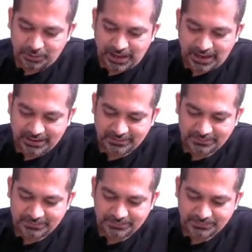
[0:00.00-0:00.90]
Act.
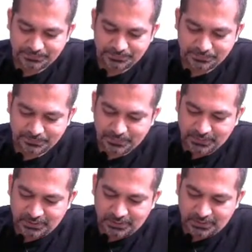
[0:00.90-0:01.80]

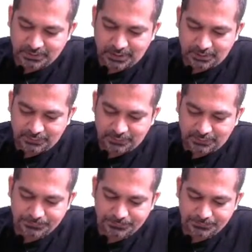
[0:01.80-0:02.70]
Now,
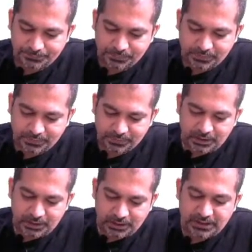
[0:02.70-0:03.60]

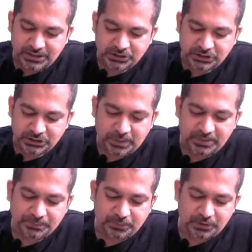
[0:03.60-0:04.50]
nature of
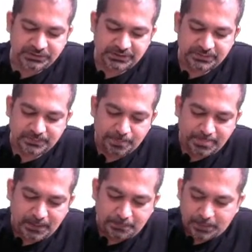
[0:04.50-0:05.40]
public policy.
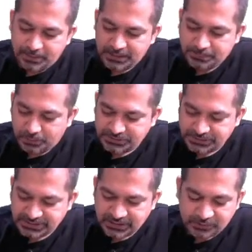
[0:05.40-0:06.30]
Public
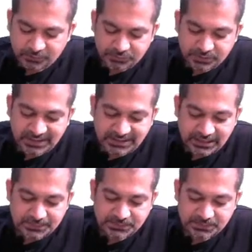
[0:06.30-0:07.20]
policies are of three
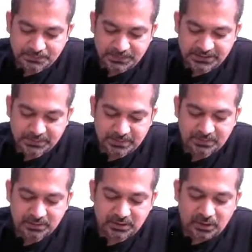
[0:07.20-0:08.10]
types. Please
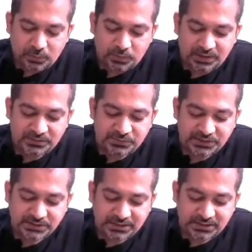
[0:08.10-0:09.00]
remember, one is
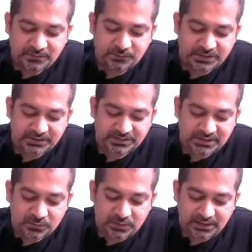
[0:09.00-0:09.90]
restrictive, one is
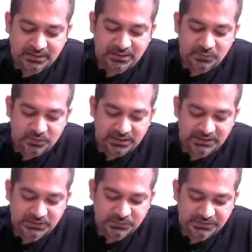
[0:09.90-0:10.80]
regulatory, one
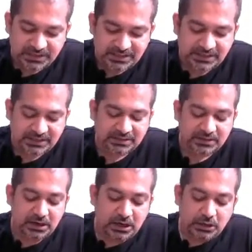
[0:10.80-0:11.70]
is facilitating.
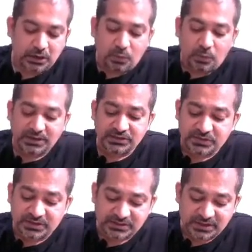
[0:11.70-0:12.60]
Now, what is
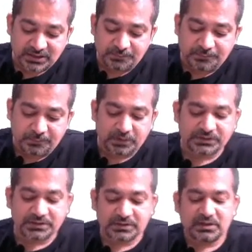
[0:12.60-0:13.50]
restrictive
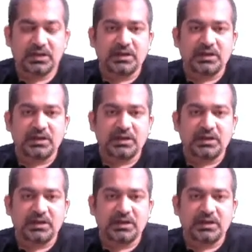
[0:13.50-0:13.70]
policy?